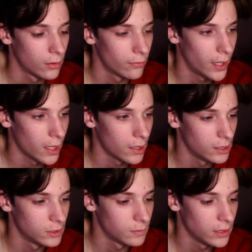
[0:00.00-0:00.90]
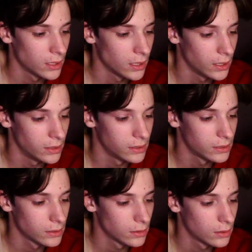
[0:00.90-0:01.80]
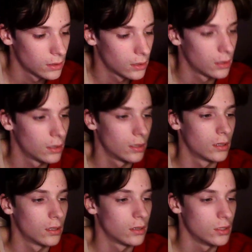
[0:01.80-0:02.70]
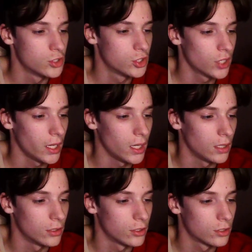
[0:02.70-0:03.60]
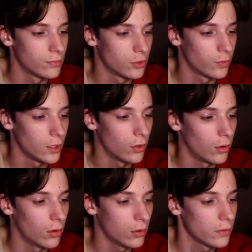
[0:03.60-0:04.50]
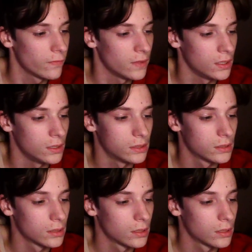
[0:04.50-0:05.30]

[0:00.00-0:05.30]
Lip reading: right? Is because the change between all of these